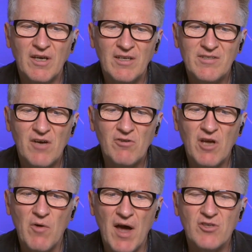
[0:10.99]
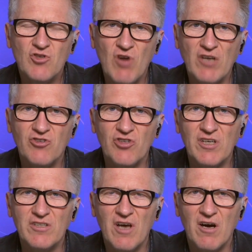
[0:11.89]
telco edge
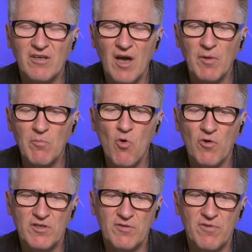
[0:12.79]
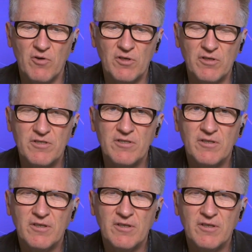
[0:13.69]
strategies are coming more into focus.